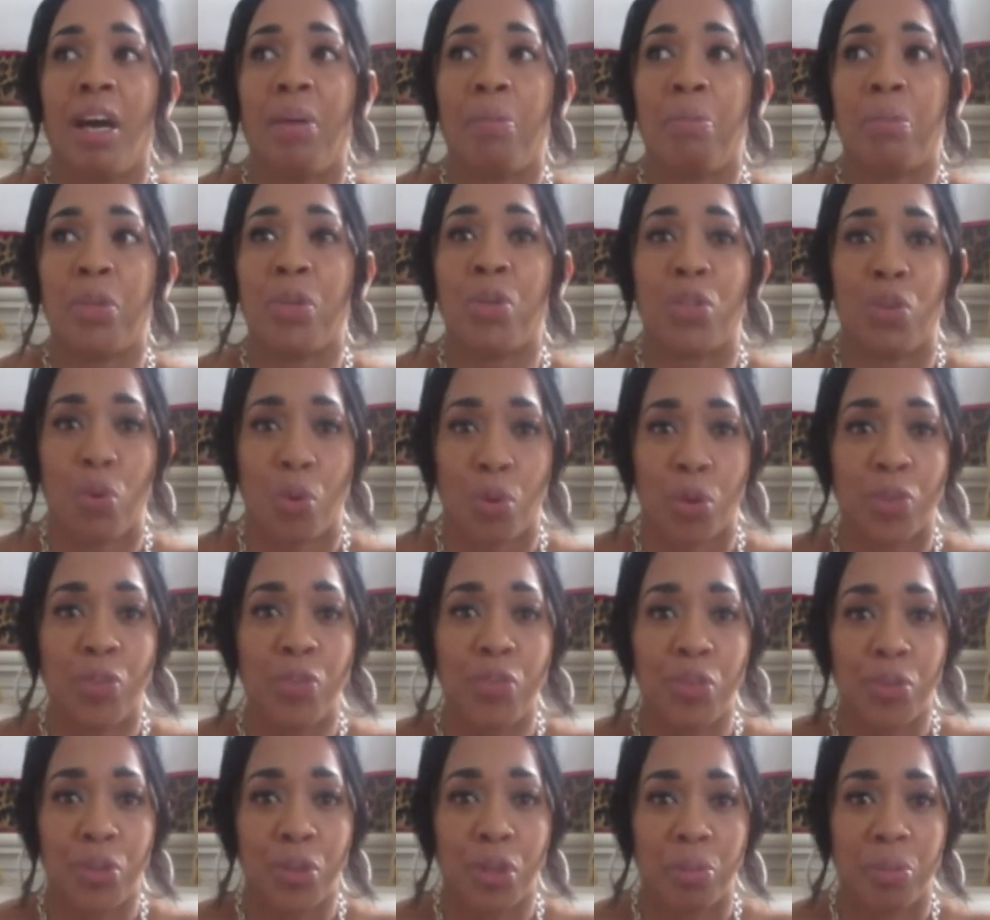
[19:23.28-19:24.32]
You can order
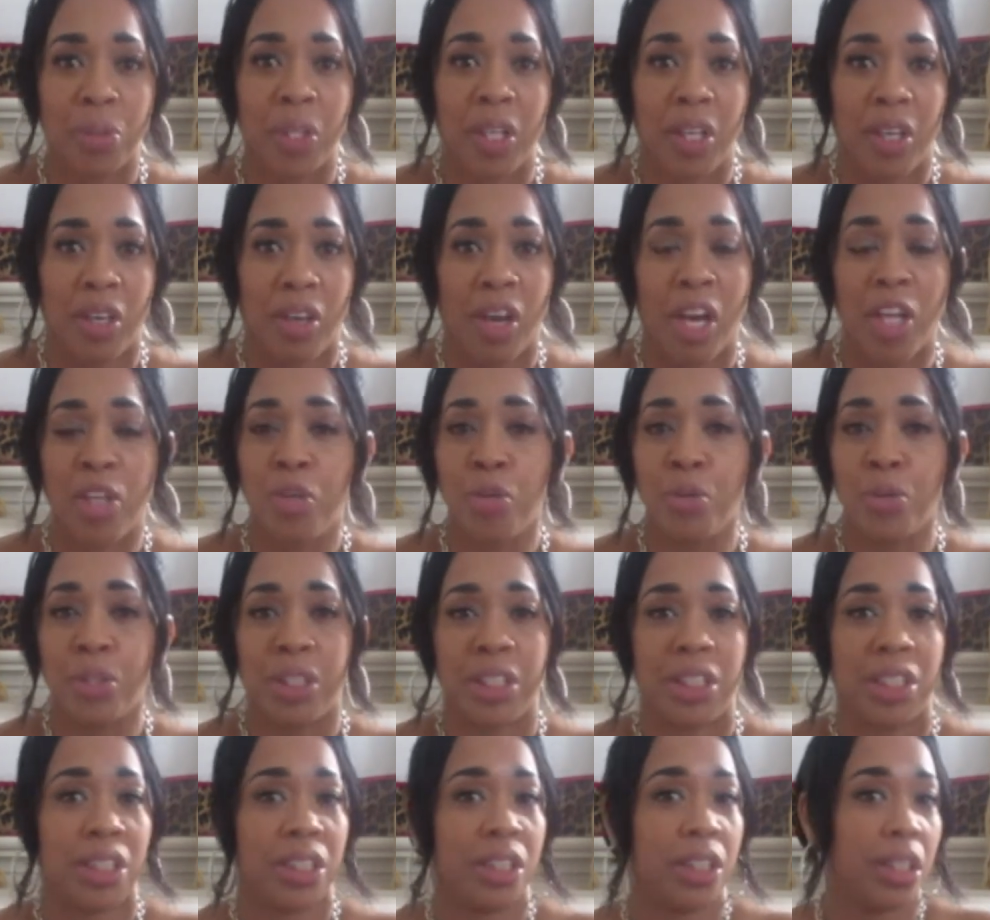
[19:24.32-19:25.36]
food up there and you can
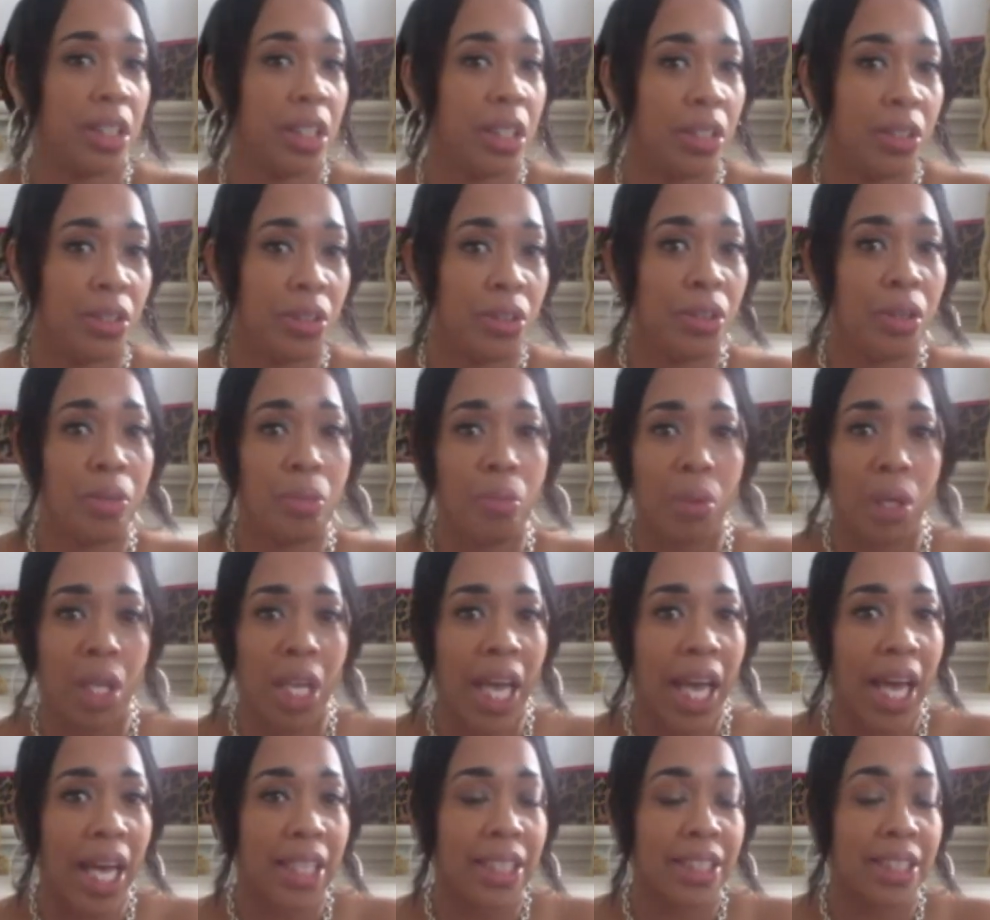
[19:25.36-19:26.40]
just chill and
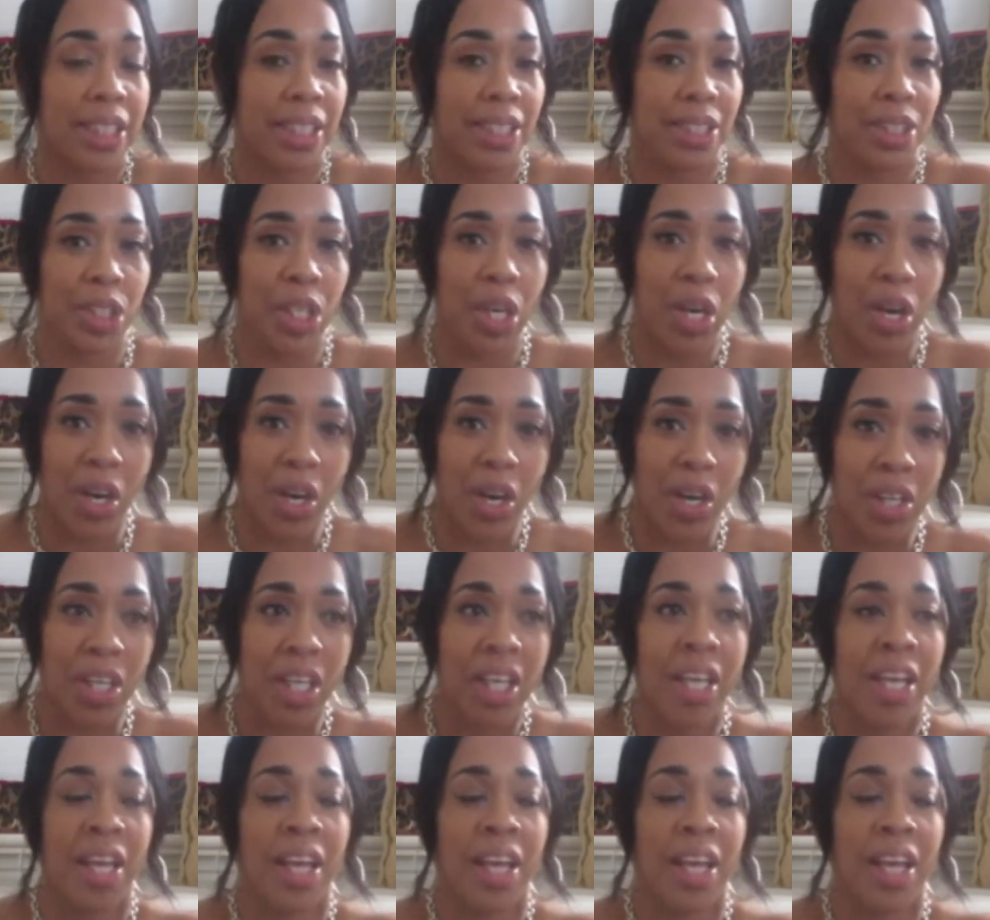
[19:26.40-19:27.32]
relax and talk.